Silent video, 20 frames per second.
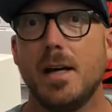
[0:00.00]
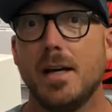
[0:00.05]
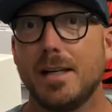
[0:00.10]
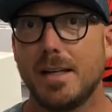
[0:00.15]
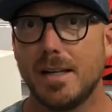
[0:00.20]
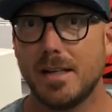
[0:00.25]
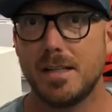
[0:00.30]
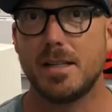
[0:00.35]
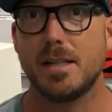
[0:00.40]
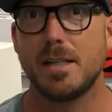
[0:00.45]

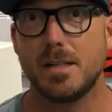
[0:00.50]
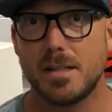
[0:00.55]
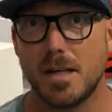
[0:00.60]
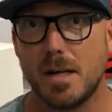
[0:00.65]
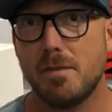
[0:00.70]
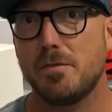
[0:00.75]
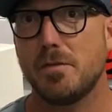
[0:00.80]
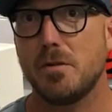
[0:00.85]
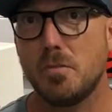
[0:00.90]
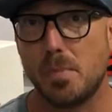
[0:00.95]
getting
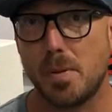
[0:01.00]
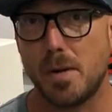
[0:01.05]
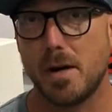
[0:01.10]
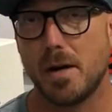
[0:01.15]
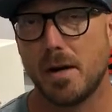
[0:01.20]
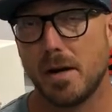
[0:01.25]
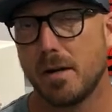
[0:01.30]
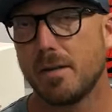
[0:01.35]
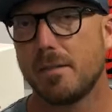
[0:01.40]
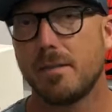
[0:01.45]
a few
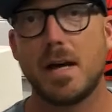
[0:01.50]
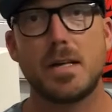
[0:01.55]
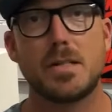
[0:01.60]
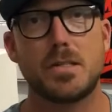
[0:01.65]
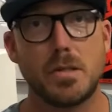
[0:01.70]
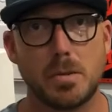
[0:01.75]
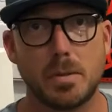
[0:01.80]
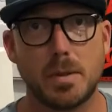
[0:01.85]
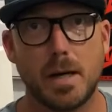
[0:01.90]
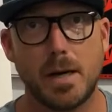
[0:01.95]
pair. That's
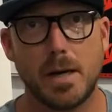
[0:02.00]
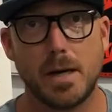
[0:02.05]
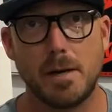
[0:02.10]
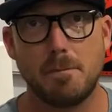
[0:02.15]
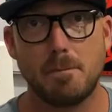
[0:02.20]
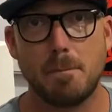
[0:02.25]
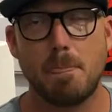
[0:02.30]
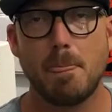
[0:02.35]
okay.